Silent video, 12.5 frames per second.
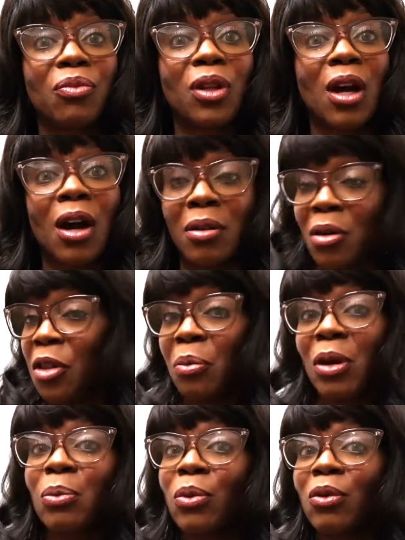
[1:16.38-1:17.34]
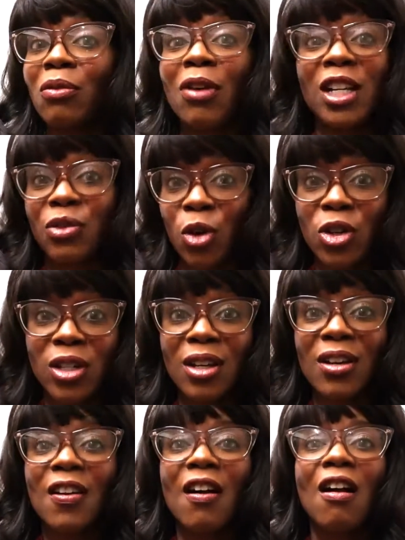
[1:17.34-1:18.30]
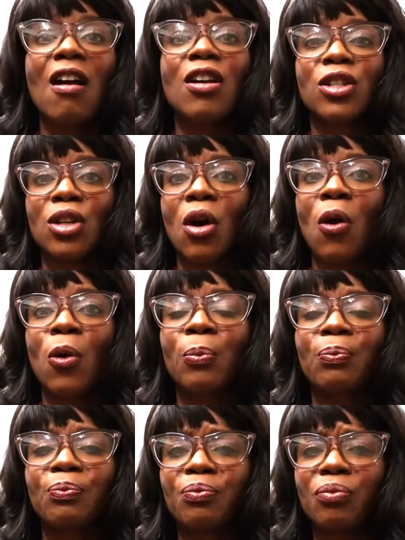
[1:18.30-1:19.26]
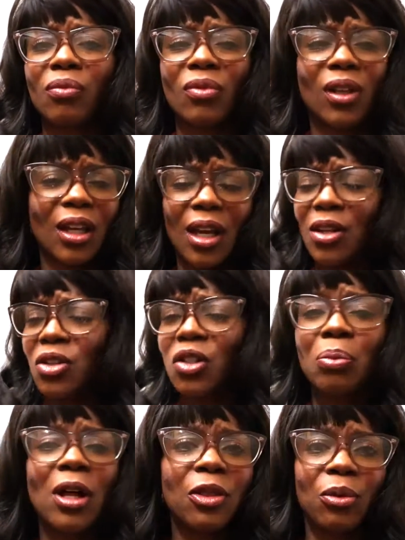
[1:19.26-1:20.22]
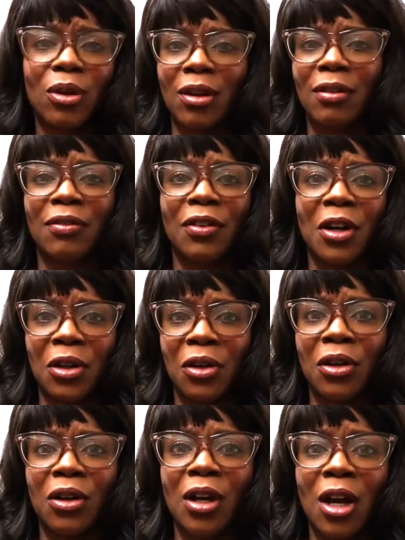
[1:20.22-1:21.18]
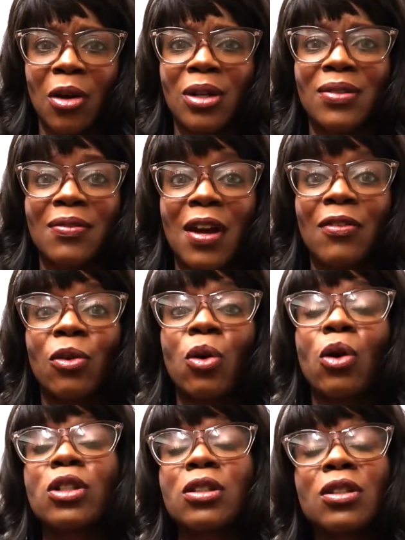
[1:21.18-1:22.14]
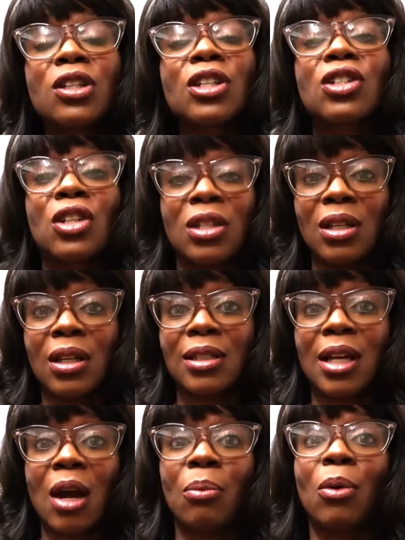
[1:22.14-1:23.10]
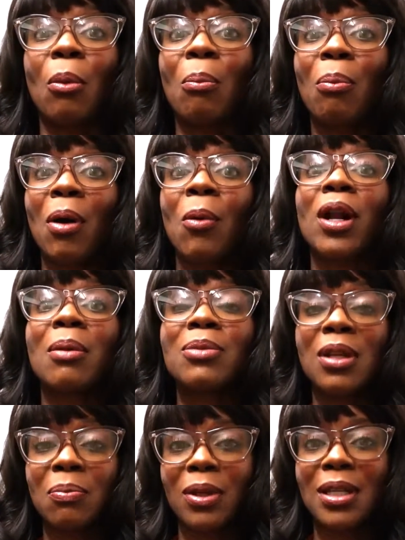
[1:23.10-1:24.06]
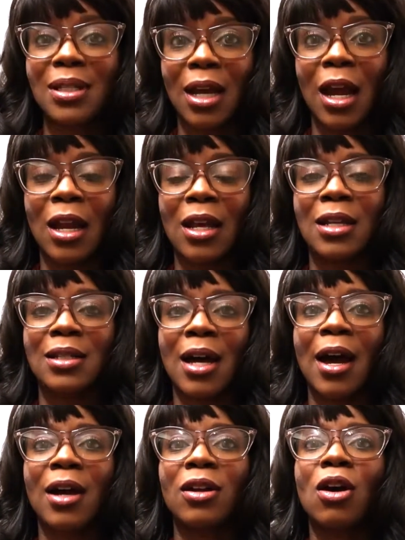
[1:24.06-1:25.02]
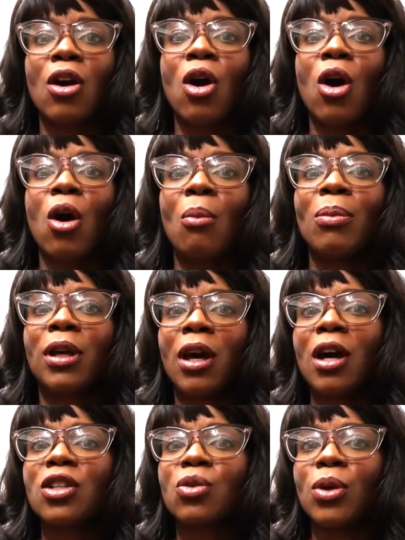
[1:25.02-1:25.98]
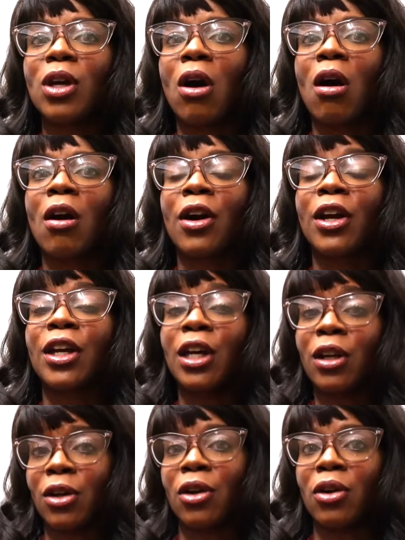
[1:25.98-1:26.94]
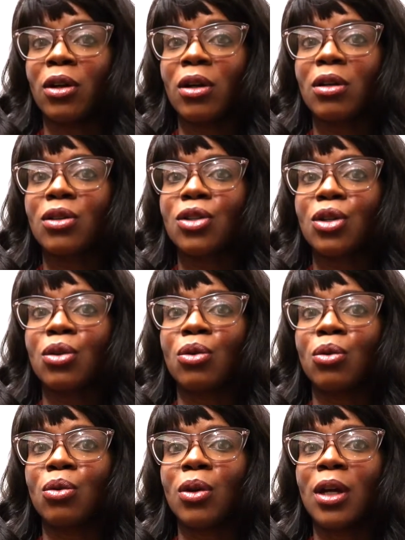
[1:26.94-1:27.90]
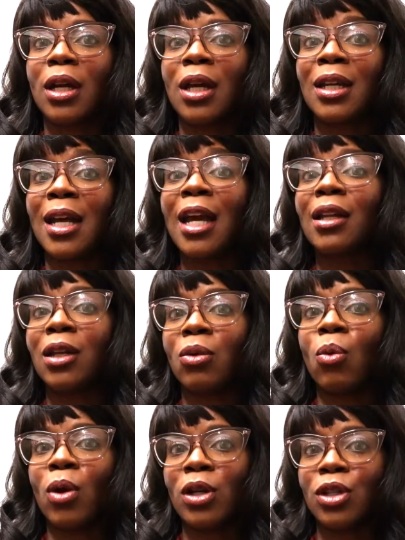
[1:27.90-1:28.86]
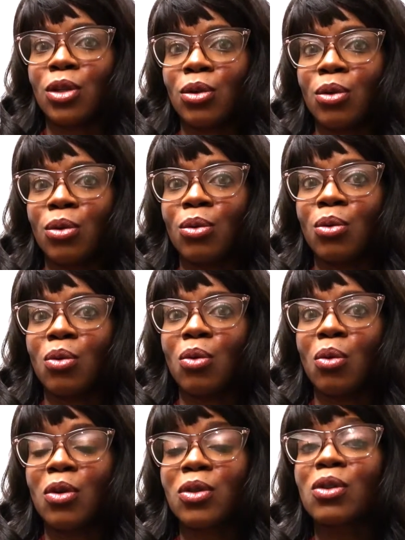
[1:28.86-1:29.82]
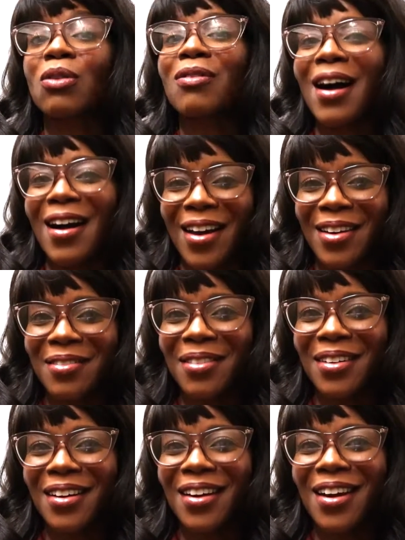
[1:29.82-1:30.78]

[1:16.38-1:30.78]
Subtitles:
the other people vice versa. So, and there's a plethora of other areas of life, of course. This is just an example. But what I'm simply saying is that because we are geared to innately want to survive,